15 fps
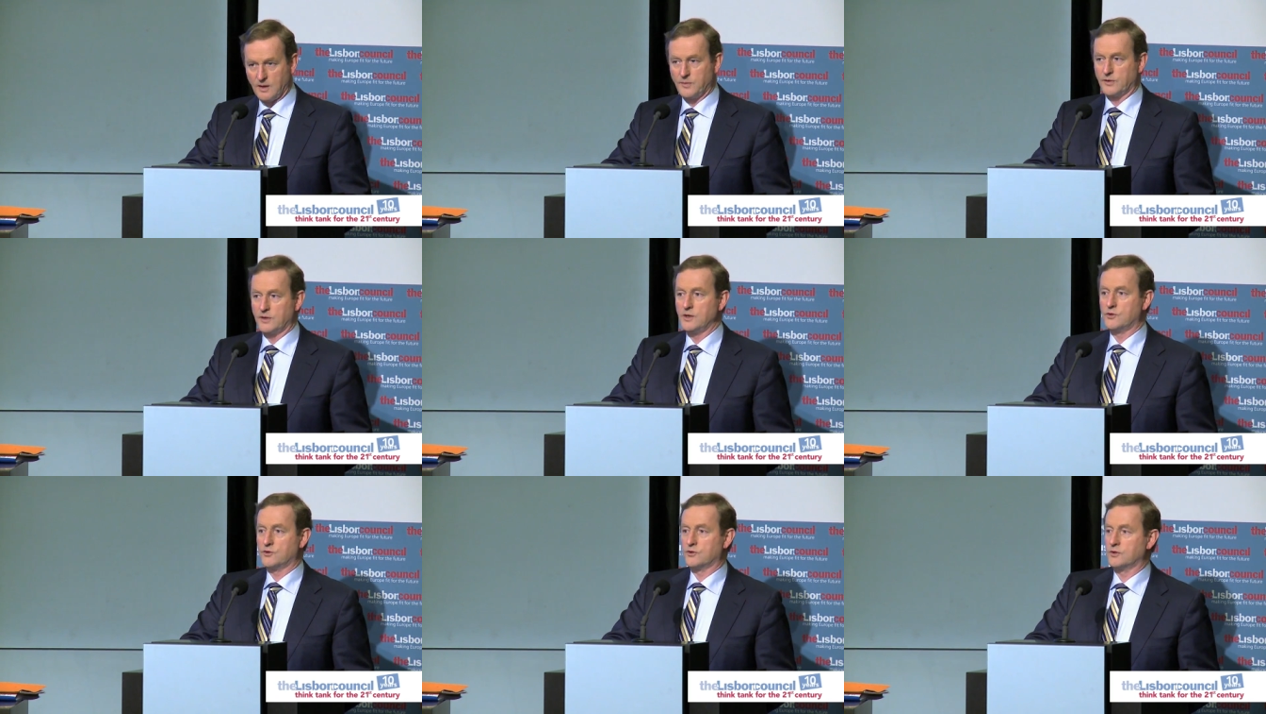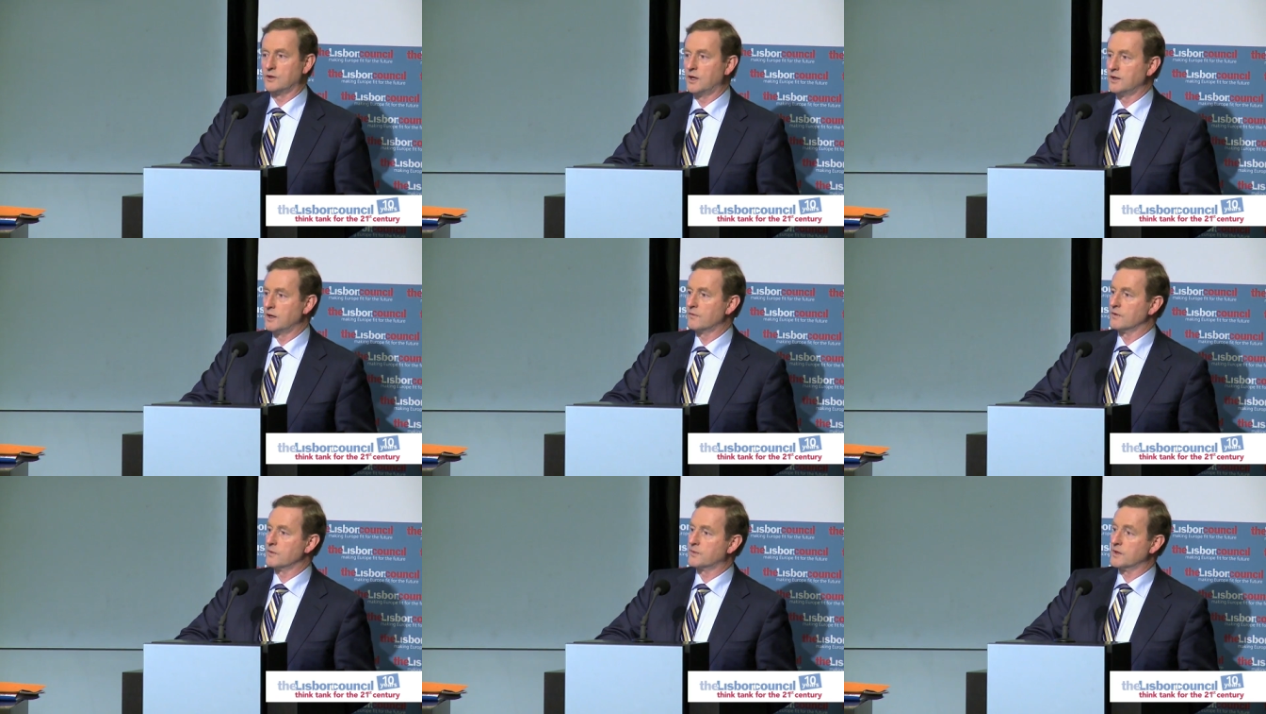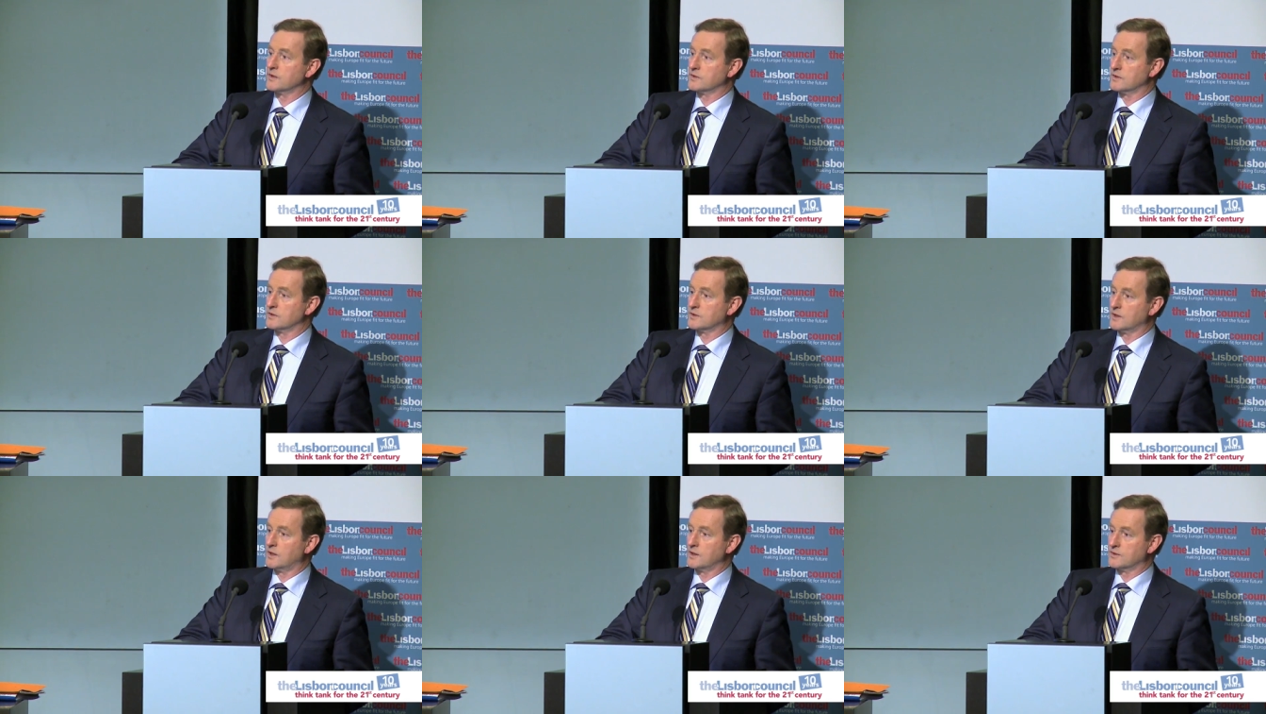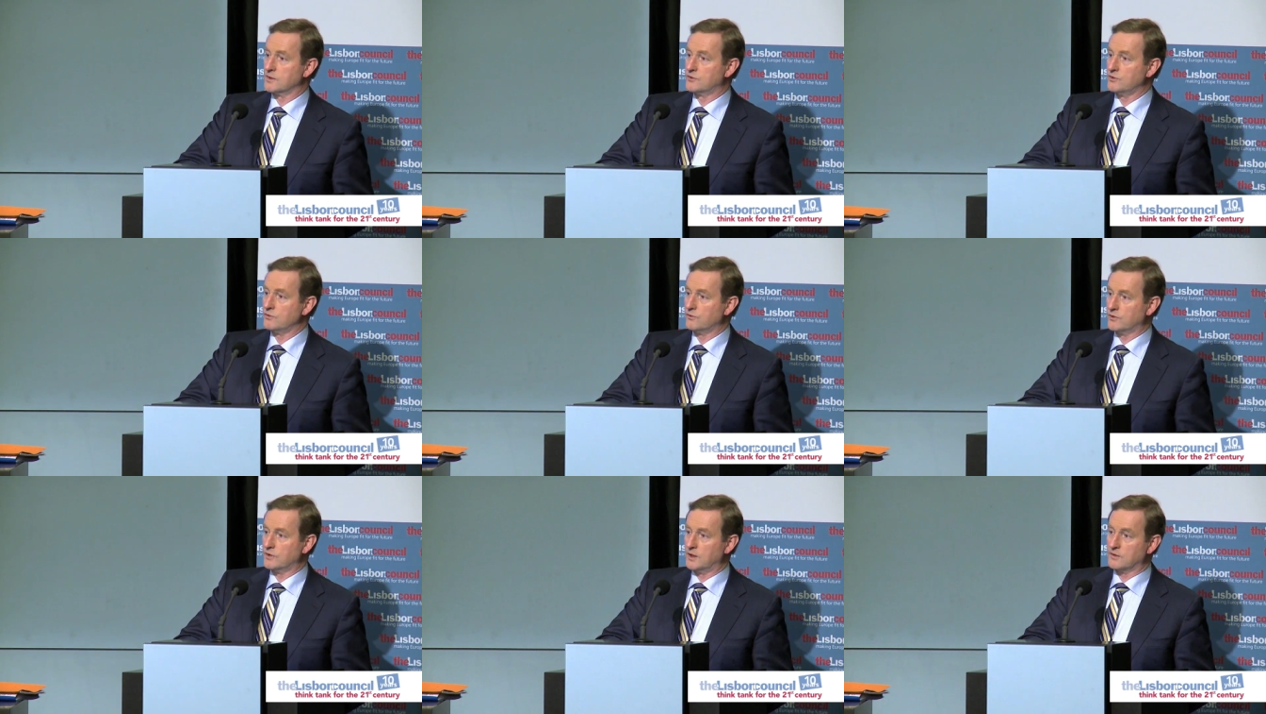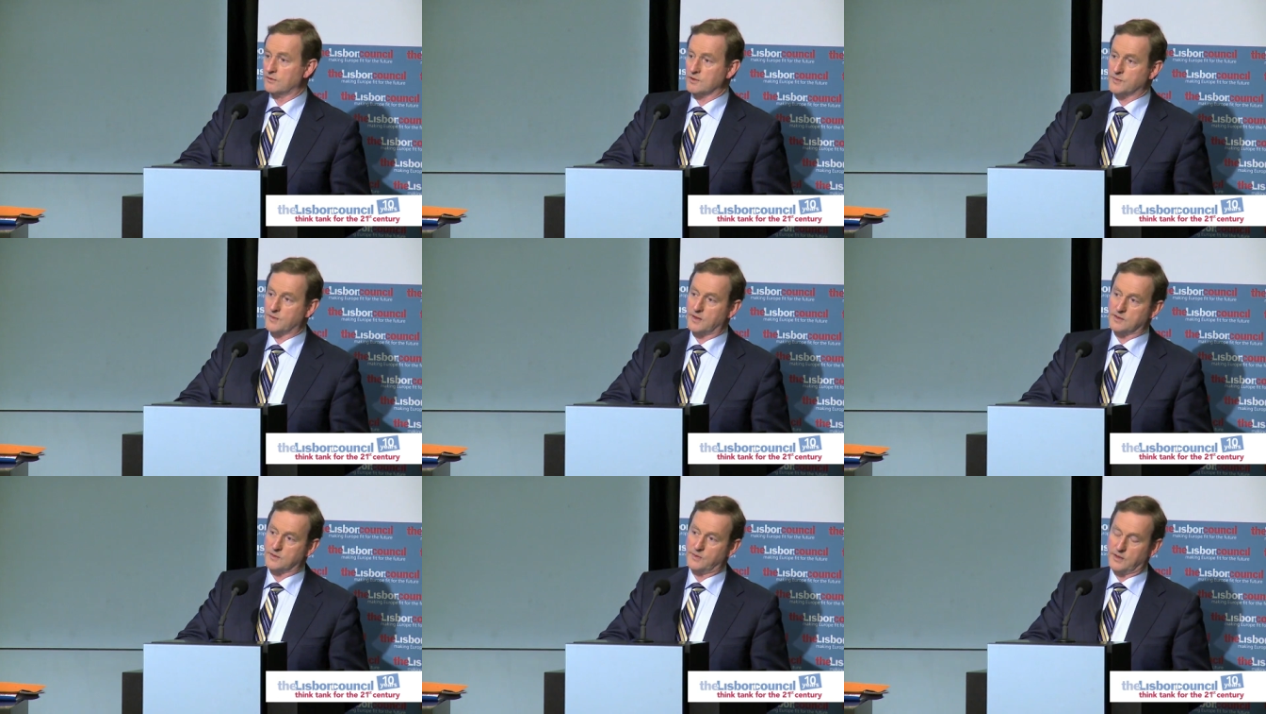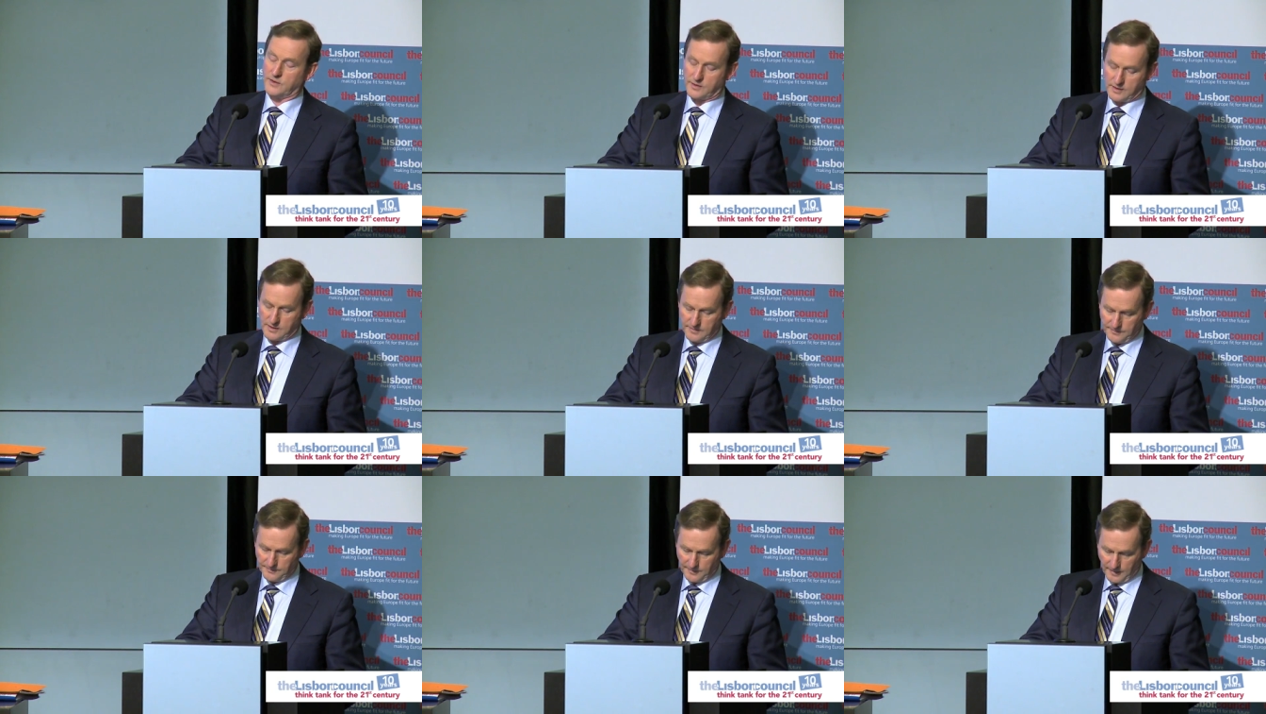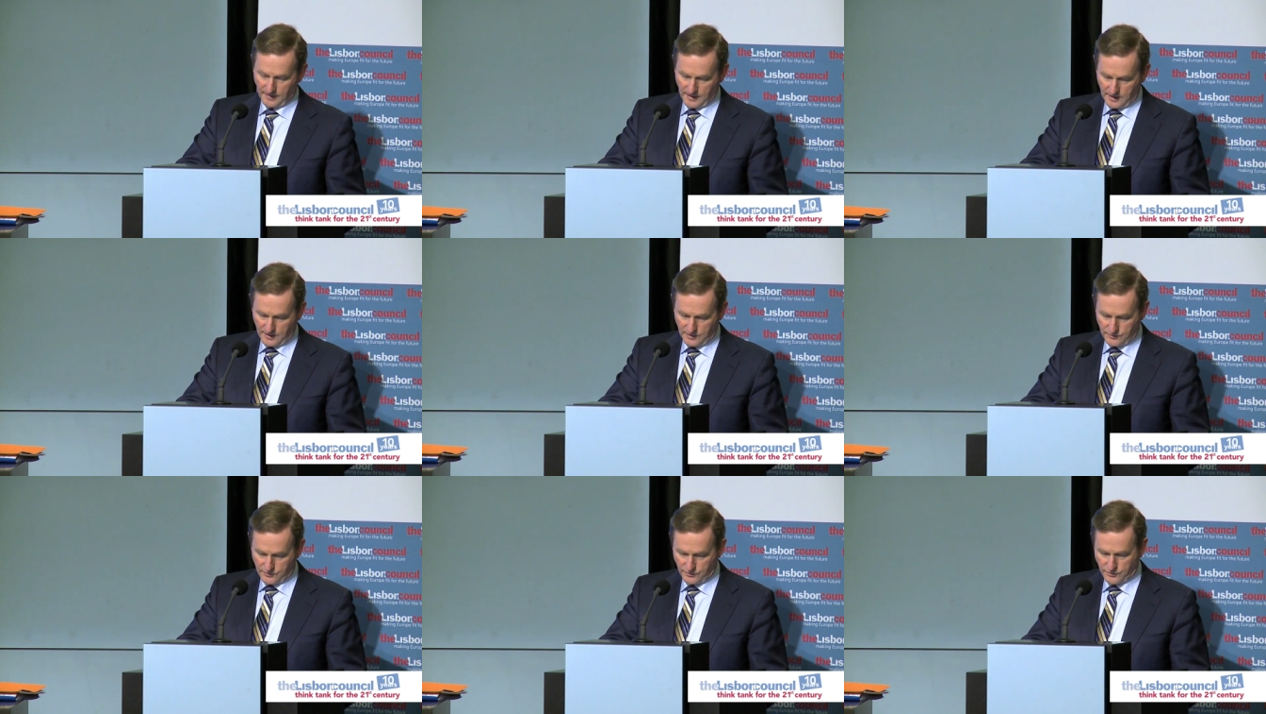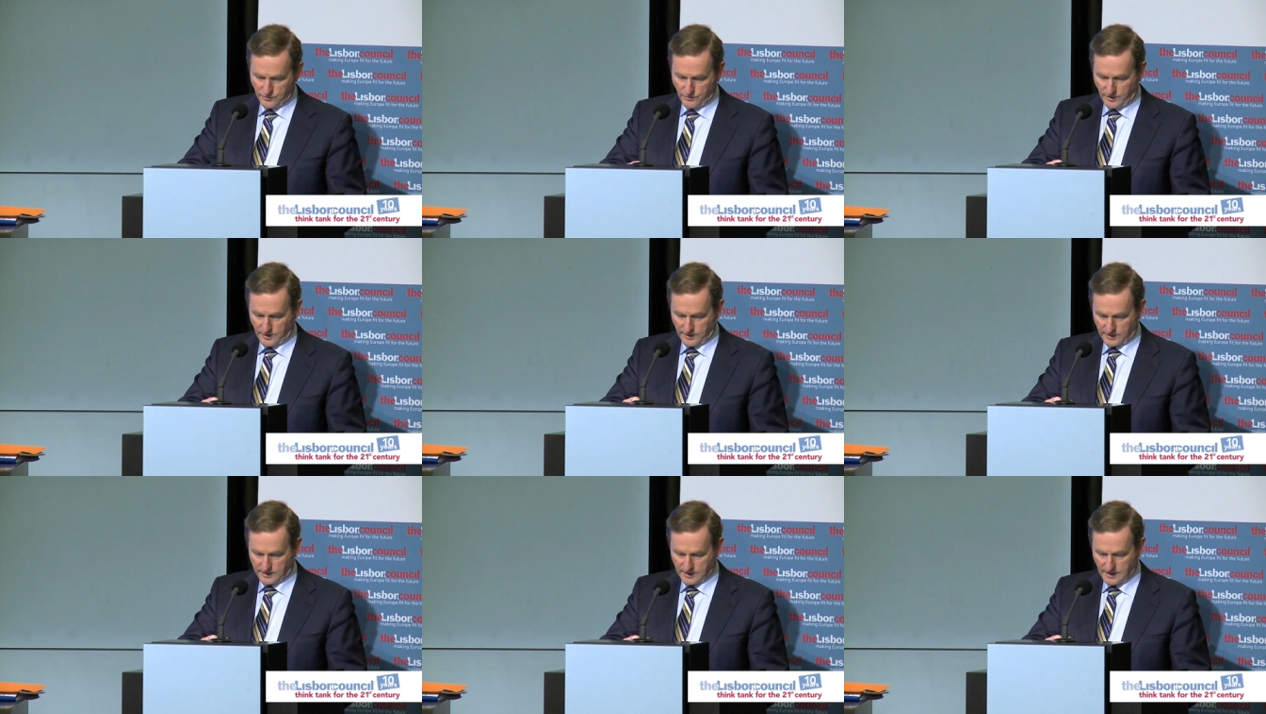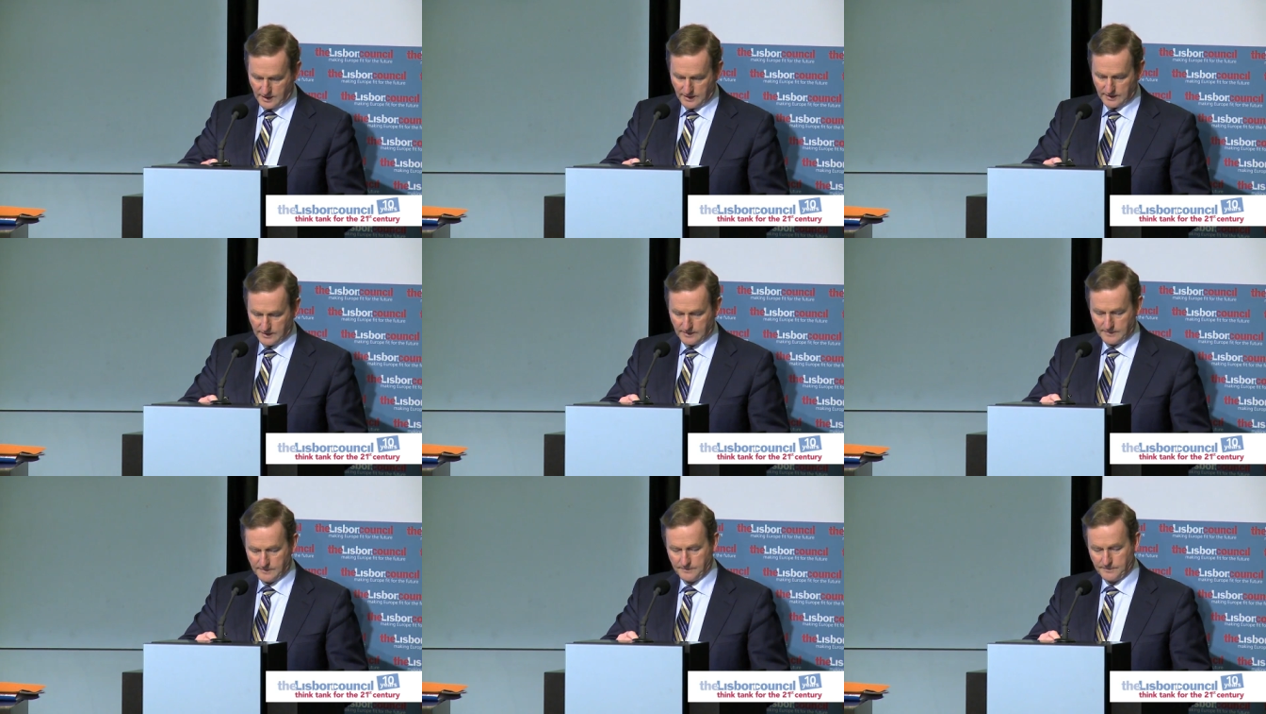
but each and every presidency has a duty and a responsibility to do what it can.